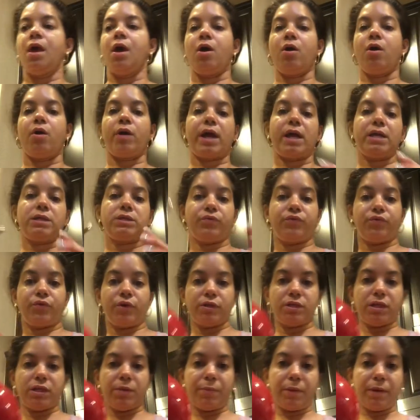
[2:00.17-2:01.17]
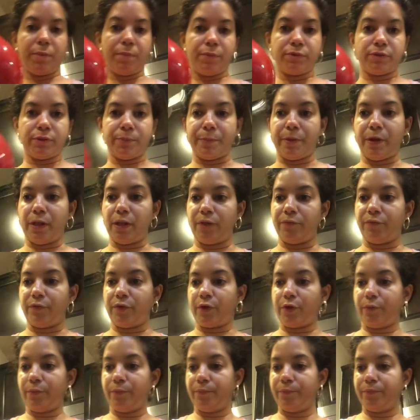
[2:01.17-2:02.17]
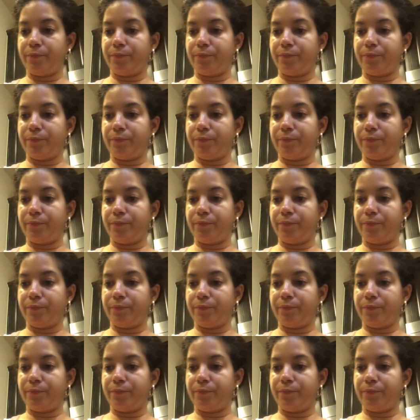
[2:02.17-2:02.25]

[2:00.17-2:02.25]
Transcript: okay, so first I'm gonna put some olive oil.